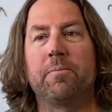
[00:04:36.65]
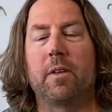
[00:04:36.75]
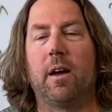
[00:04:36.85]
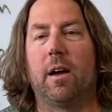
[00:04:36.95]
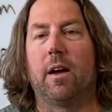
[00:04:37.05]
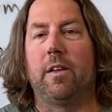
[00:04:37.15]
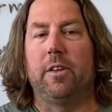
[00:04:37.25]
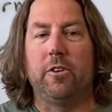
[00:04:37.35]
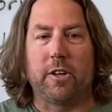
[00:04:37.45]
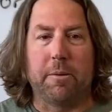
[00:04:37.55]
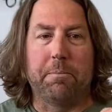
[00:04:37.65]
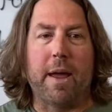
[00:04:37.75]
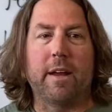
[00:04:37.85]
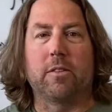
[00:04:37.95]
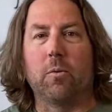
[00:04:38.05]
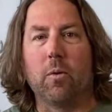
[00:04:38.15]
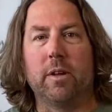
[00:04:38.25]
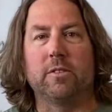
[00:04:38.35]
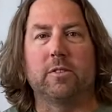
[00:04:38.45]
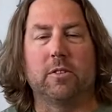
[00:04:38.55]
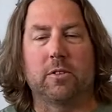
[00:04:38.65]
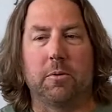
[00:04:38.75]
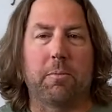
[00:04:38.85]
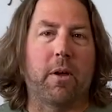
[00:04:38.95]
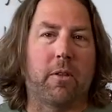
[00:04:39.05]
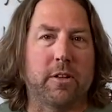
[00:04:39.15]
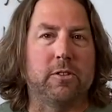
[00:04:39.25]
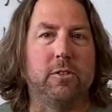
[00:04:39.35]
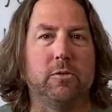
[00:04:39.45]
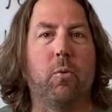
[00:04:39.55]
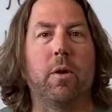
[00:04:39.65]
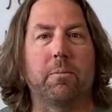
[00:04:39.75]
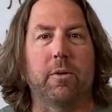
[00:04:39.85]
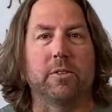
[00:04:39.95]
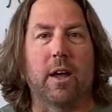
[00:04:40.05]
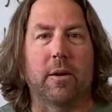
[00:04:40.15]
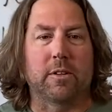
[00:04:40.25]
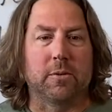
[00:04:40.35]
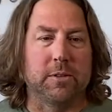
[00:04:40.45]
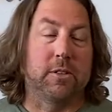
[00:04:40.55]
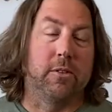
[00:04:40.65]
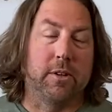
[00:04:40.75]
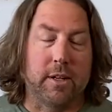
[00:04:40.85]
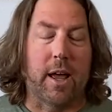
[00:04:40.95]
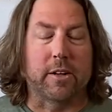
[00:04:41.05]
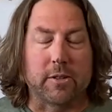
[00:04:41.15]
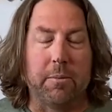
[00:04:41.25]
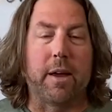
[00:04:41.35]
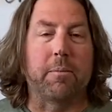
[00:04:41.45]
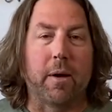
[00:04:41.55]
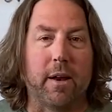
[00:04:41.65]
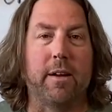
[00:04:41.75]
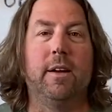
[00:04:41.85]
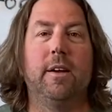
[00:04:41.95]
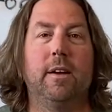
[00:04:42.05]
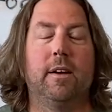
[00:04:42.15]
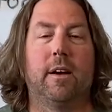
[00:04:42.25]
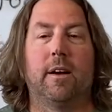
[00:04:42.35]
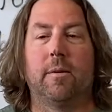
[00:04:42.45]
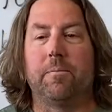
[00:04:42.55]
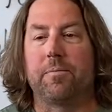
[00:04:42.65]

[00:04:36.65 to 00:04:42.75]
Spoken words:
And then you can bank the ones, so we probably don't let you use one per time because we still need to actually make money. And